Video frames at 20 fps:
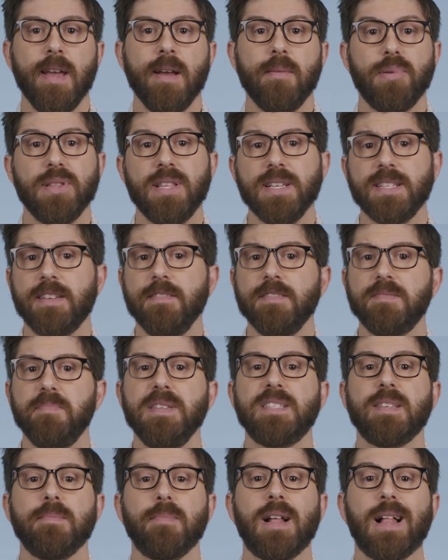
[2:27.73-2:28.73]
but this gives
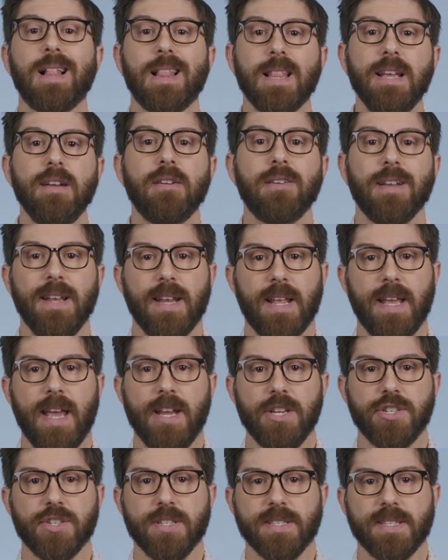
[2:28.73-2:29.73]
me some clear
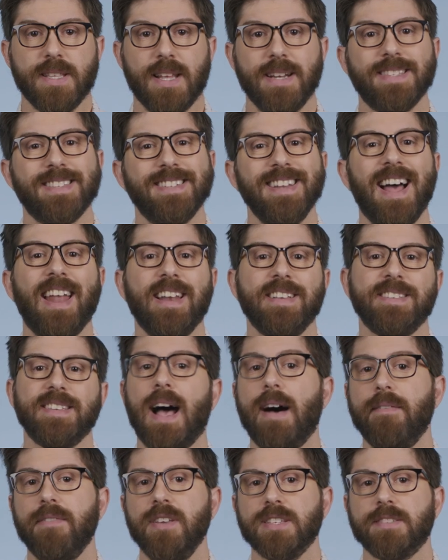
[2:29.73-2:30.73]
indications that it's not as
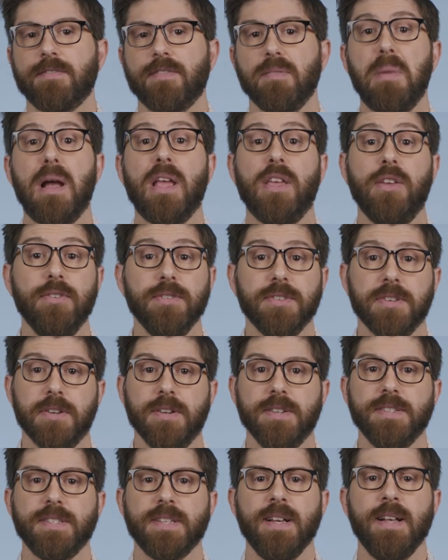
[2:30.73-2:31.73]
obvious for my
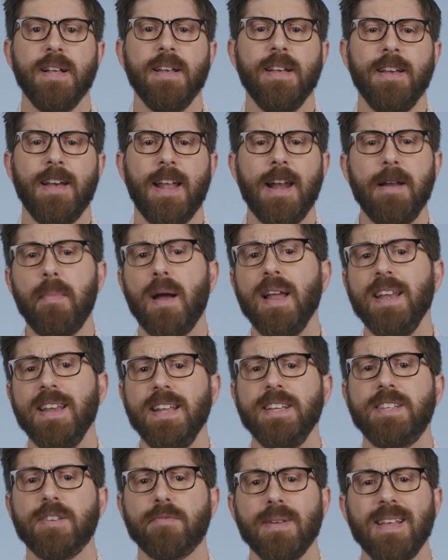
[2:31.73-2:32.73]
users, and I might
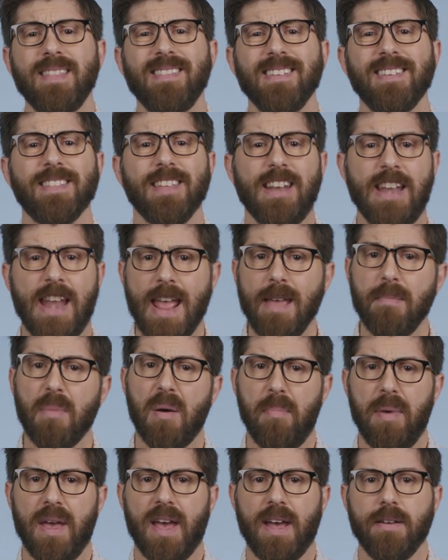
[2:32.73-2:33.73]
need to rethink the name a
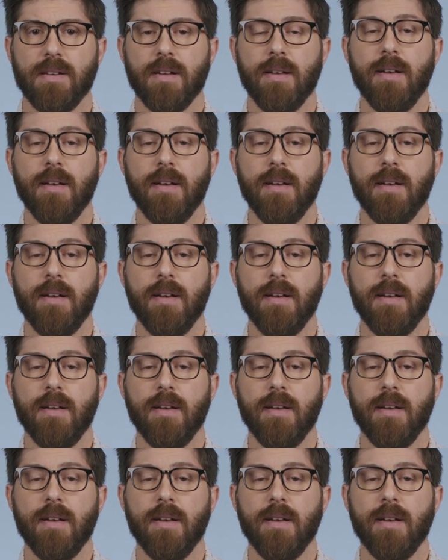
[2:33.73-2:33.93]
bit,